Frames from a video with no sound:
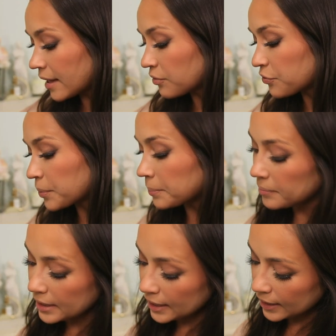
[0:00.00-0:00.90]
then for
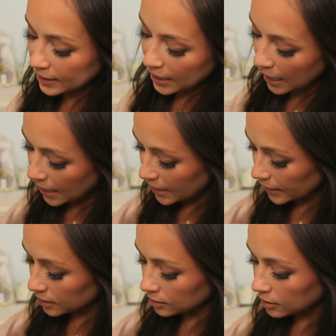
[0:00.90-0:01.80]
me,
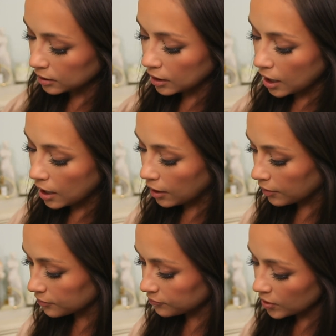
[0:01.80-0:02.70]
I
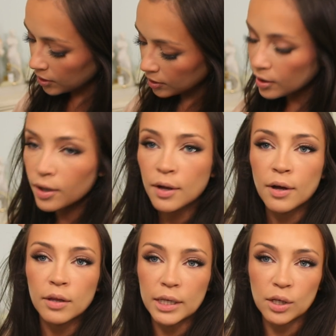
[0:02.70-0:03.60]
love
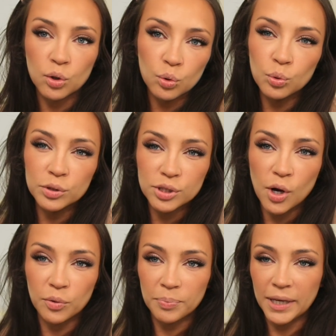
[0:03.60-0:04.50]
like a cool
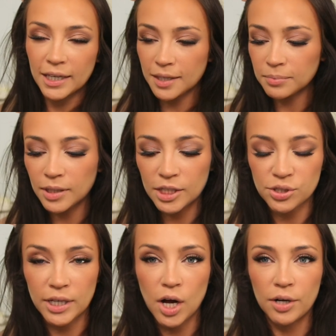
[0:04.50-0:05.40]
tone pinky blush
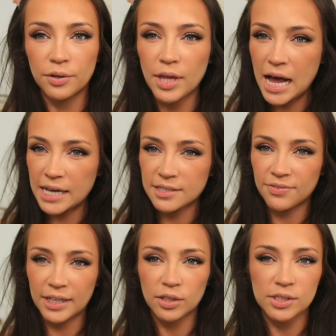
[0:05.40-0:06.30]
like under the eyes. I
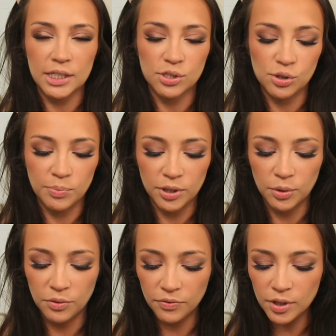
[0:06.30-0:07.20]
feel like it looks like super
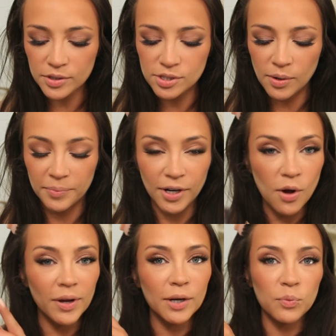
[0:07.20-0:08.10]
youthful. So I'm going to
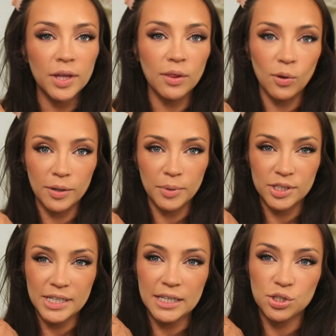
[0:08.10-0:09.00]
go in with Laura
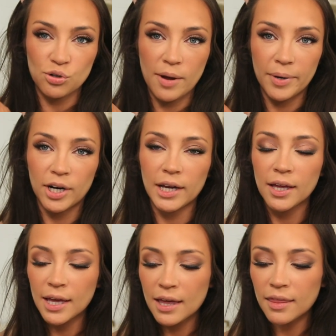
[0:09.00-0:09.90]
Mercier Strawberry.
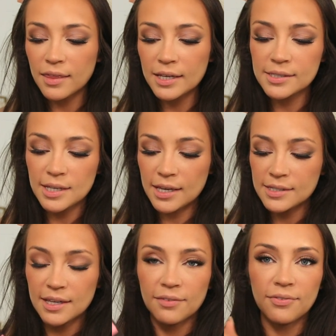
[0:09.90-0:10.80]
This
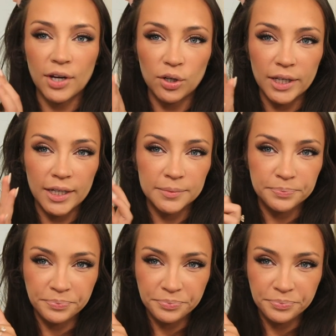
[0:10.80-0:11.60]
is a very